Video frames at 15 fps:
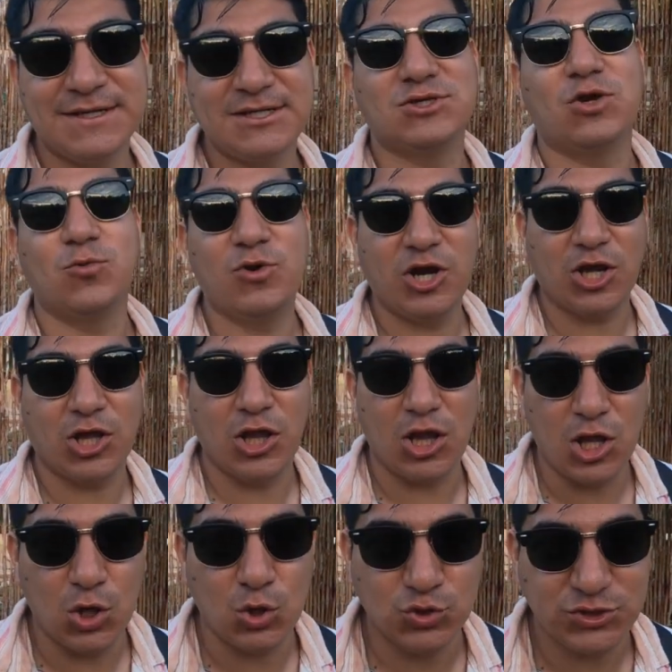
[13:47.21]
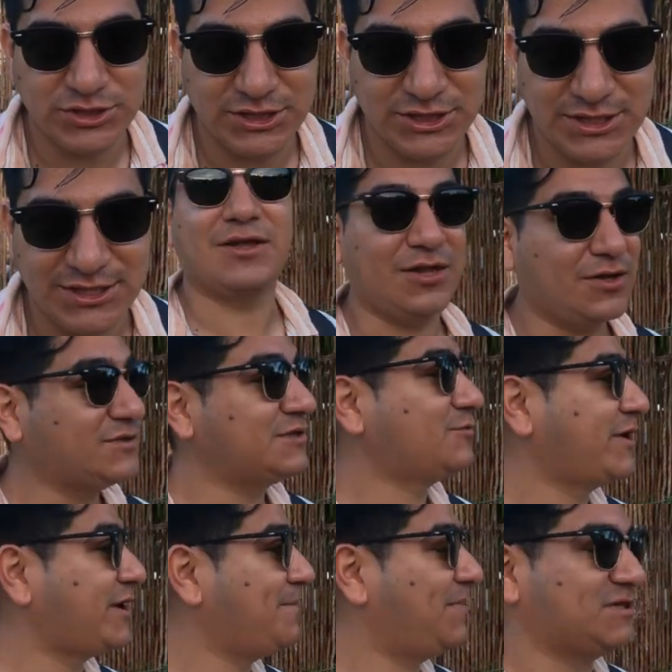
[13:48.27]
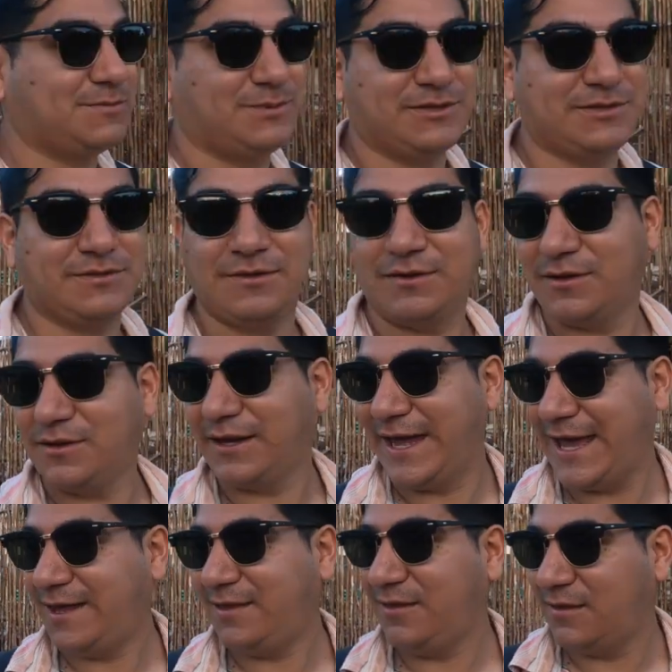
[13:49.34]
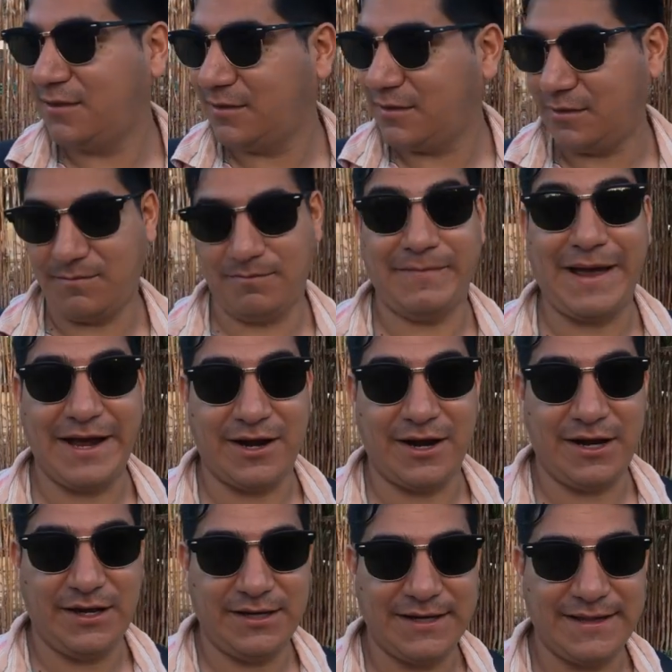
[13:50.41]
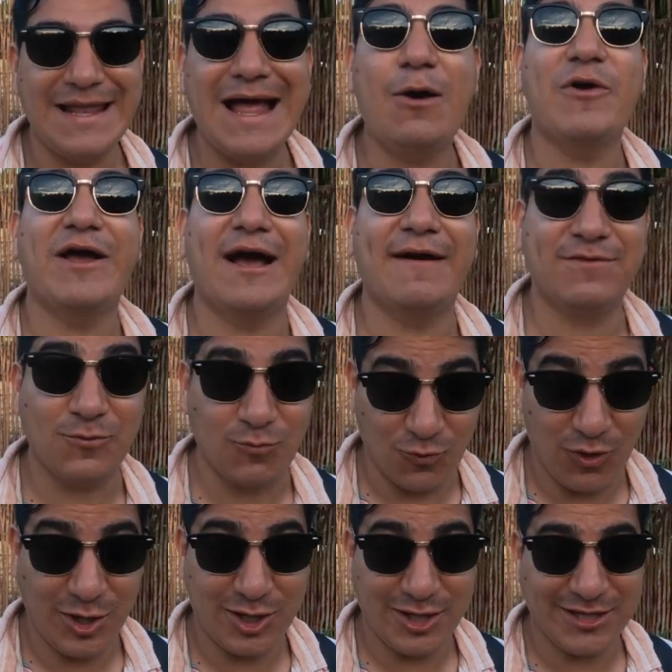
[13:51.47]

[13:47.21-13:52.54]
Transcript: So we're closer. Closest we can possibly get by car. Now we have to walk.